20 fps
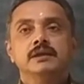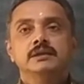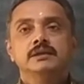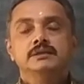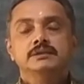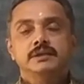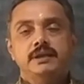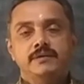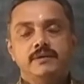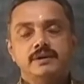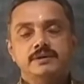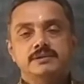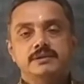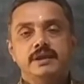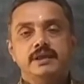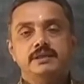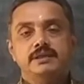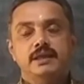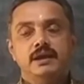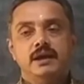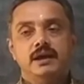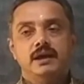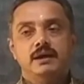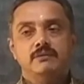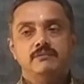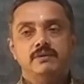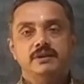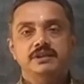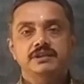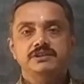See, we have seen the
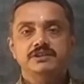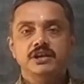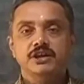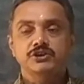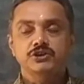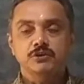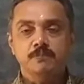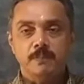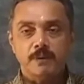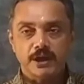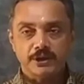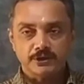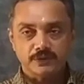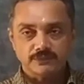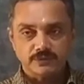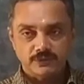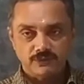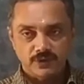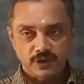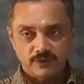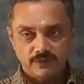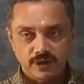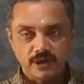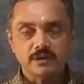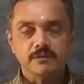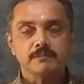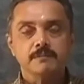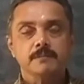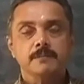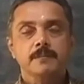vegetative part of the
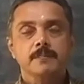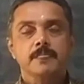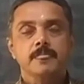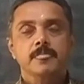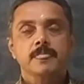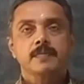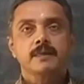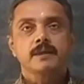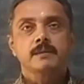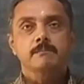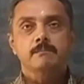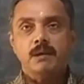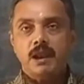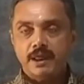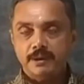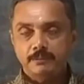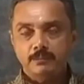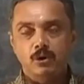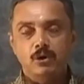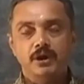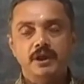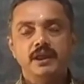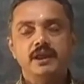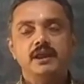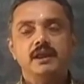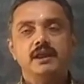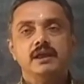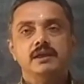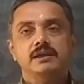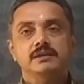flower, plant
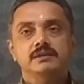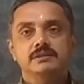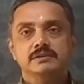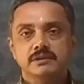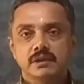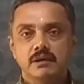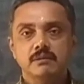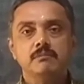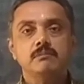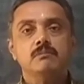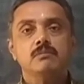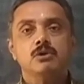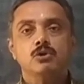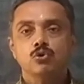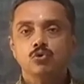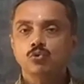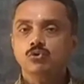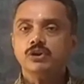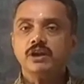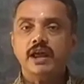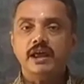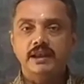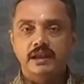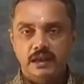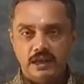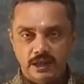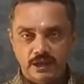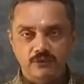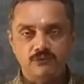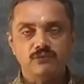body, stem, root and
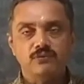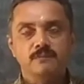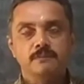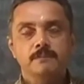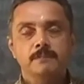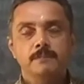leaf.